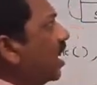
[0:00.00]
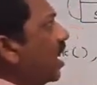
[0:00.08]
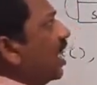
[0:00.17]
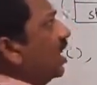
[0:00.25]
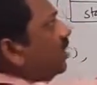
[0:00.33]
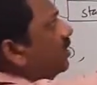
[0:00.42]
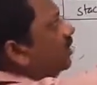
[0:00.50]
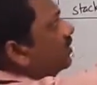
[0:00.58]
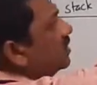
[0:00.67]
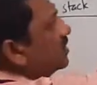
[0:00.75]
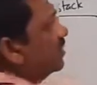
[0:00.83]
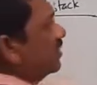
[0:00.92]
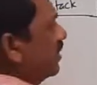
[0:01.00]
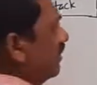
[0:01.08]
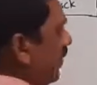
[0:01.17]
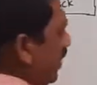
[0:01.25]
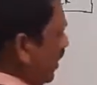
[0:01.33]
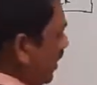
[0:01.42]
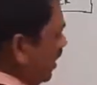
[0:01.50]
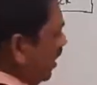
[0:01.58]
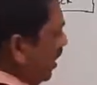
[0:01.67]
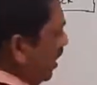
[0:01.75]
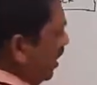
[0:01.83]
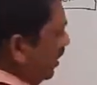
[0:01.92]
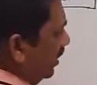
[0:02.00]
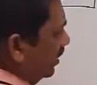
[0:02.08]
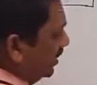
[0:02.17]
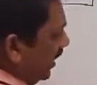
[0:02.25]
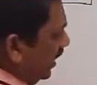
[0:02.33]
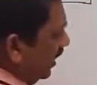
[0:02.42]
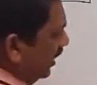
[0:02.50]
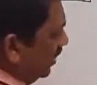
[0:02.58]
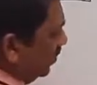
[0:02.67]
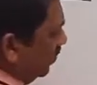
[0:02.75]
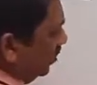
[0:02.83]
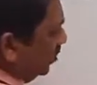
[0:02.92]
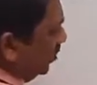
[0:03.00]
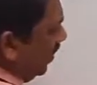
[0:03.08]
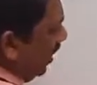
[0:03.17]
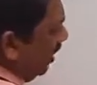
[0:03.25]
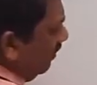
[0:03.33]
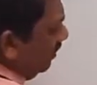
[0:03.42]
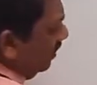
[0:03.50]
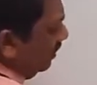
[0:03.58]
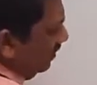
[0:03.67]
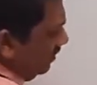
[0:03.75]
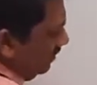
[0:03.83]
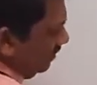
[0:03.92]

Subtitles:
and this is the parent, and child is also having,